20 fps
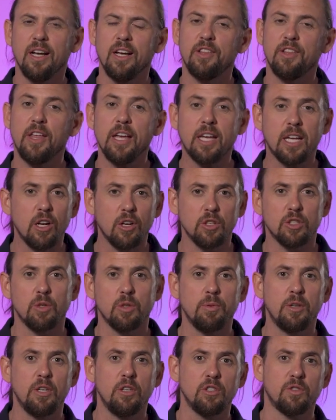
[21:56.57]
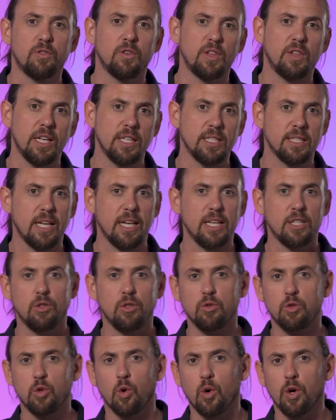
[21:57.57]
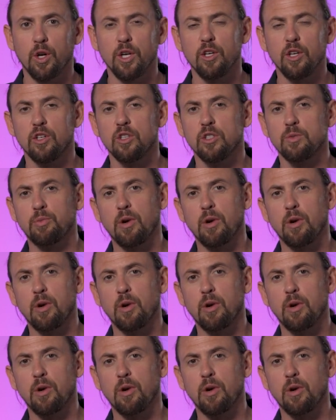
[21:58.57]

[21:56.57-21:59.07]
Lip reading: They can also be used for things like tutorials,